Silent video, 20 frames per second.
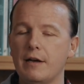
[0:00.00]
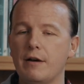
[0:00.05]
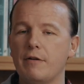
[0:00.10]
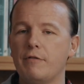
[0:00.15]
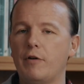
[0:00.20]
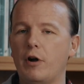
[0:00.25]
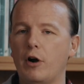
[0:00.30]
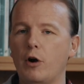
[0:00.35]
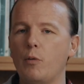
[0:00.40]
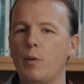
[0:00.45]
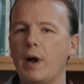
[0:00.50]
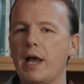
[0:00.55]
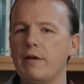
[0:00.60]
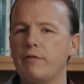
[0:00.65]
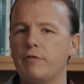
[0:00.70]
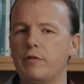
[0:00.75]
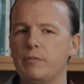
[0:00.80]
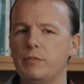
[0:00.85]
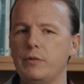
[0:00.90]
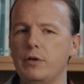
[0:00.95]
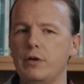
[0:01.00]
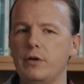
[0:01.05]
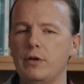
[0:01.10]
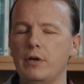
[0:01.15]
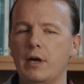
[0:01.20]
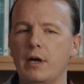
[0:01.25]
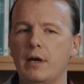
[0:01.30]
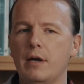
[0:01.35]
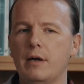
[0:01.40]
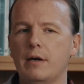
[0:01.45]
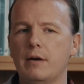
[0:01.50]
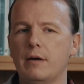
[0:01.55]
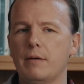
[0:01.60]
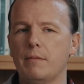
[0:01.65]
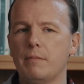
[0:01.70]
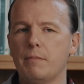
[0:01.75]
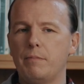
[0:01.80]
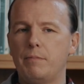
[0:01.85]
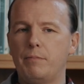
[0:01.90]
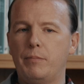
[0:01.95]
far away from you.
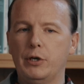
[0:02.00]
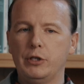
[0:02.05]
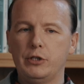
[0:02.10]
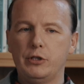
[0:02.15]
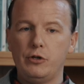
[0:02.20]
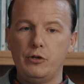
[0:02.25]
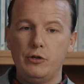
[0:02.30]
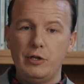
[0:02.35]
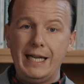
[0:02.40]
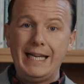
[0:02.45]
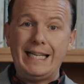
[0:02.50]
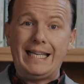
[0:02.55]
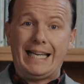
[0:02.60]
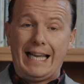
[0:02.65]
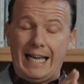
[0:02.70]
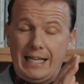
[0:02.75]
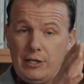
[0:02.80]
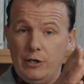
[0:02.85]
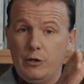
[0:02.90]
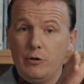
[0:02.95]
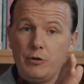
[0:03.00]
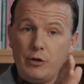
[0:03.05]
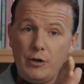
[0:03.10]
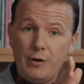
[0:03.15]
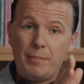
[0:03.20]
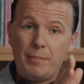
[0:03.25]
But you need to get to know your